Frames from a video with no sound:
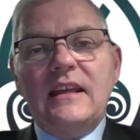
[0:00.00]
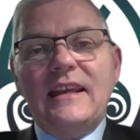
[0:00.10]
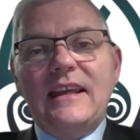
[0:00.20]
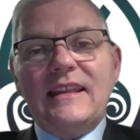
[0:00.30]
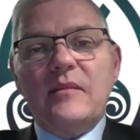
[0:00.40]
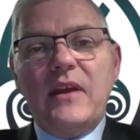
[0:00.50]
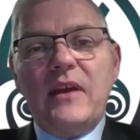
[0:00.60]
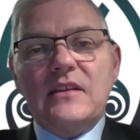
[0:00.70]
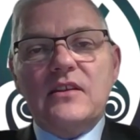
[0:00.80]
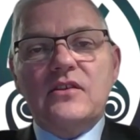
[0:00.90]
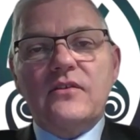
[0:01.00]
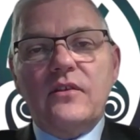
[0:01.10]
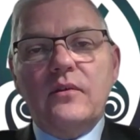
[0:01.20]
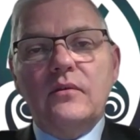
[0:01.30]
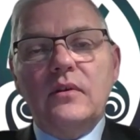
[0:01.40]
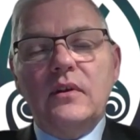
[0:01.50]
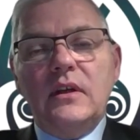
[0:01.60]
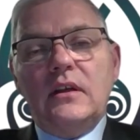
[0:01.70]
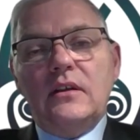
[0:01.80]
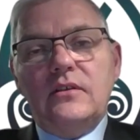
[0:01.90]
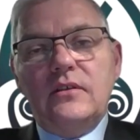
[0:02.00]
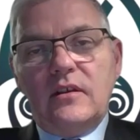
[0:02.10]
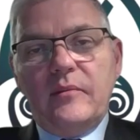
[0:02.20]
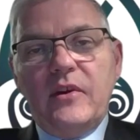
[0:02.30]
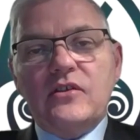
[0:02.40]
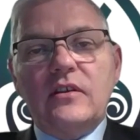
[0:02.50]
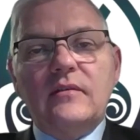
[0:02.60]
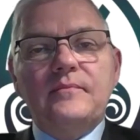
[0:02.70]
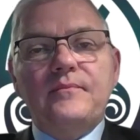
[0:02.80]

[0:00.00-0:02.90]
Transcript: to get the message through to the Commission,